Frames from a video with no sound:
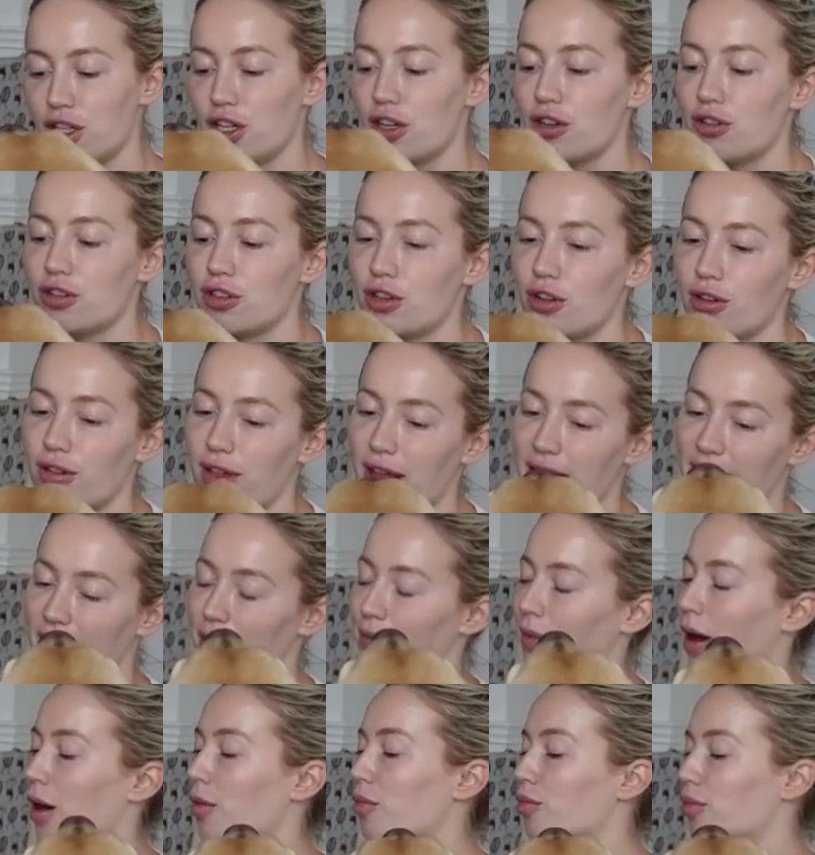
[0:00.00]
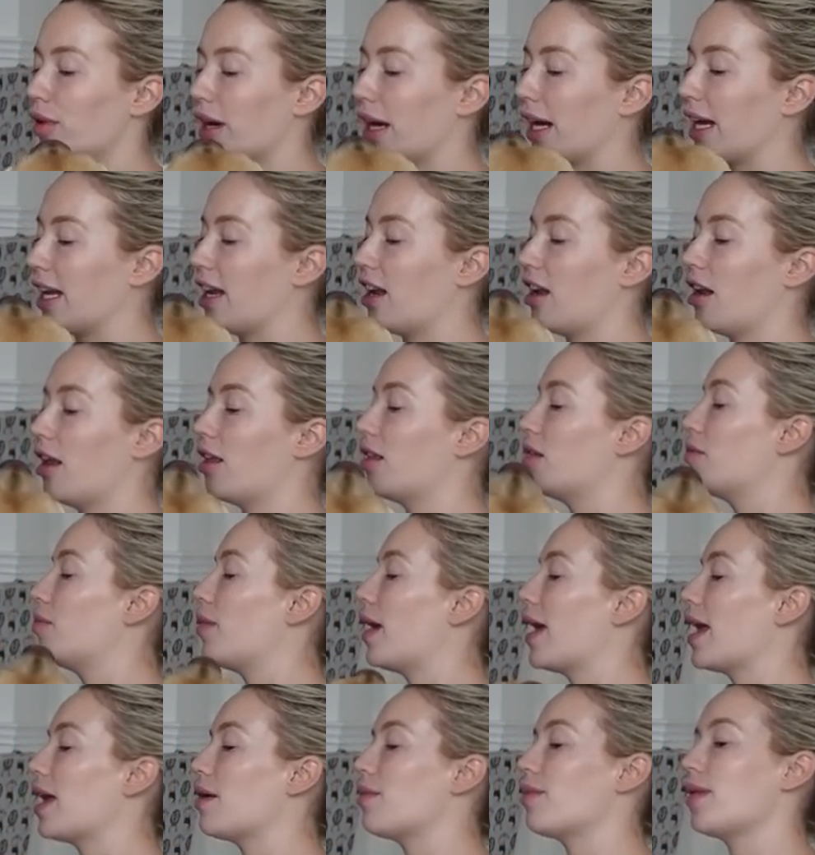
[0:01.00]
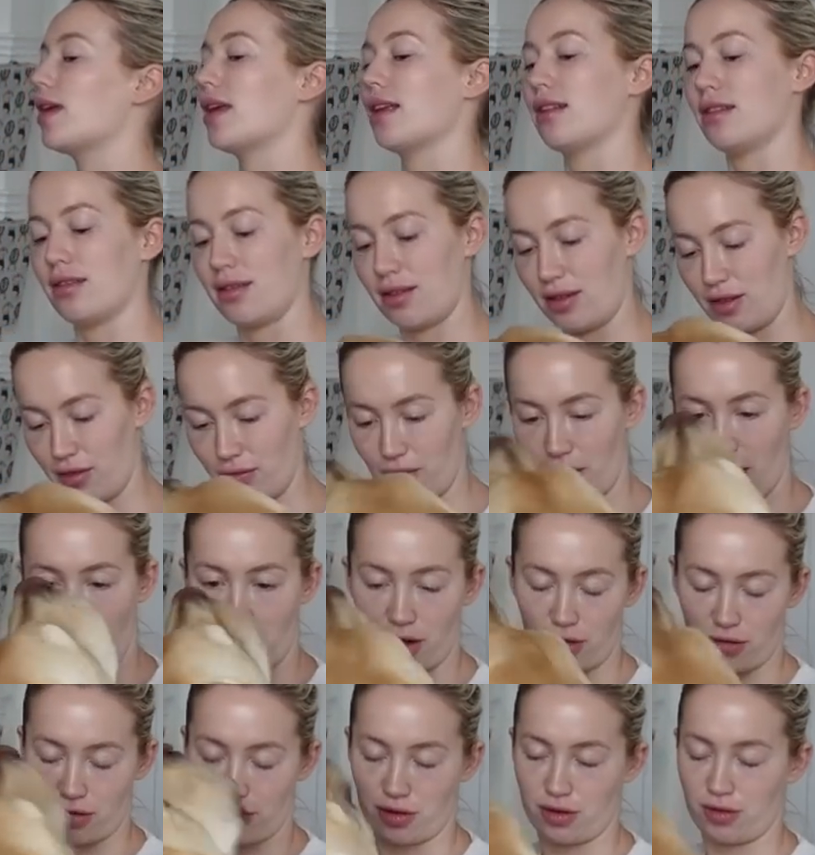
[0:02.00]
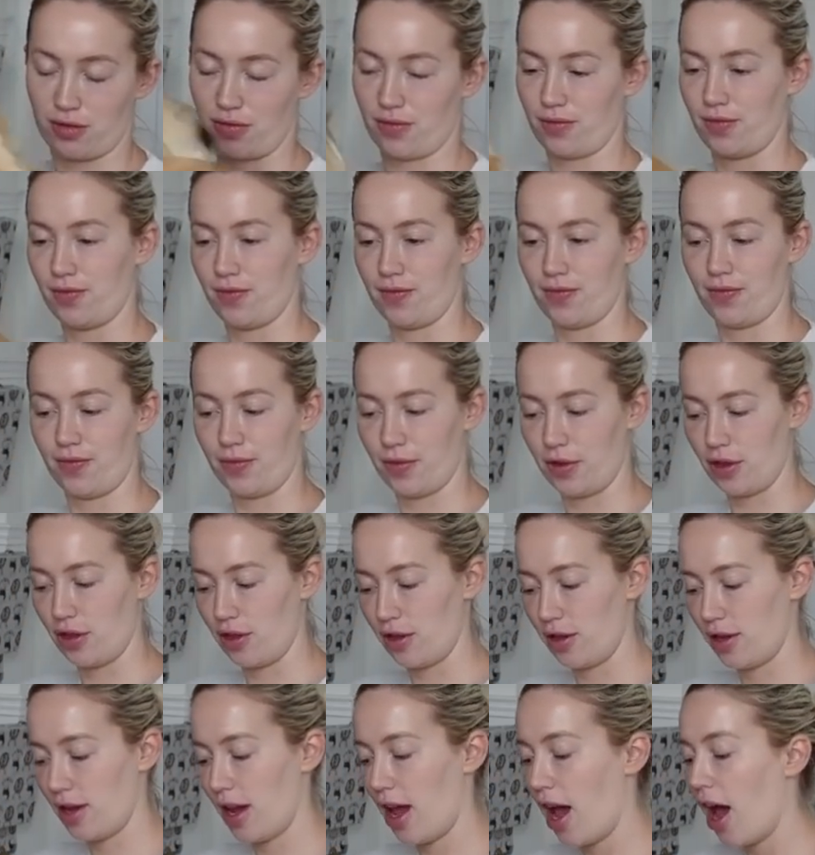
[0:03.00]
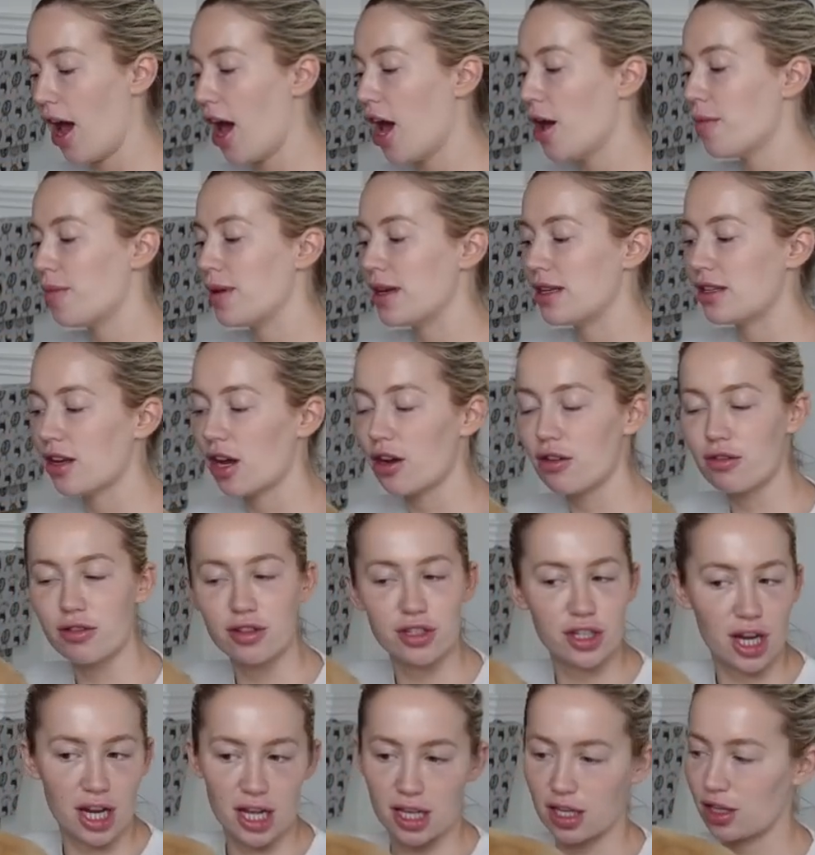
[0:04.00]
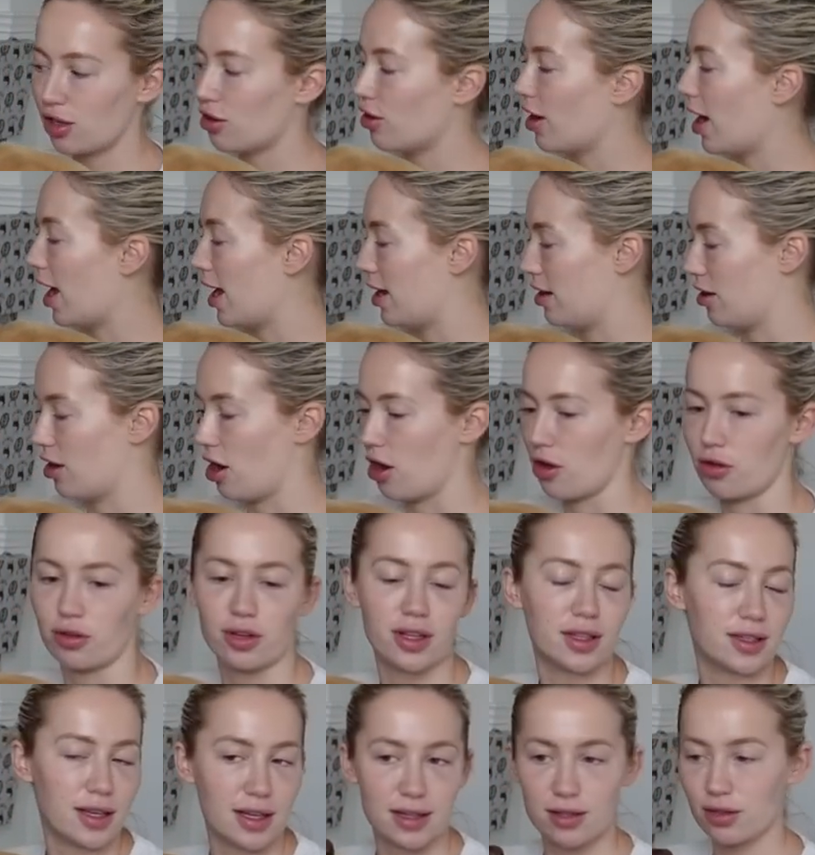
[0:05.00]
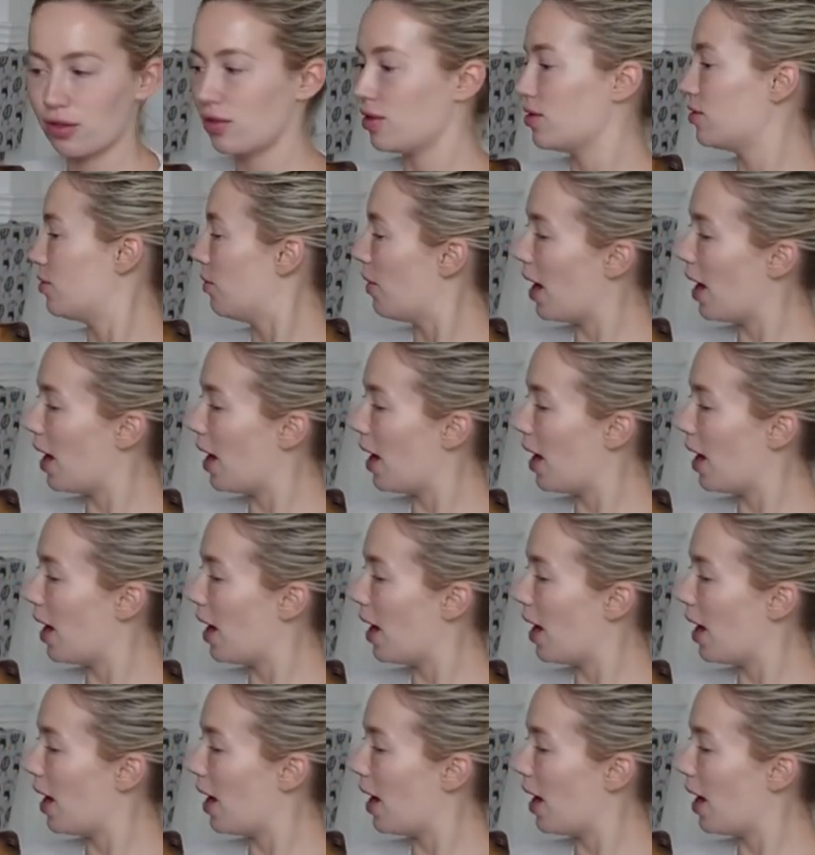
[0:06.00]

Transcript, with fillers: you two think about bringing another baby into the world? Herbie, don't shake your head no, because he's on his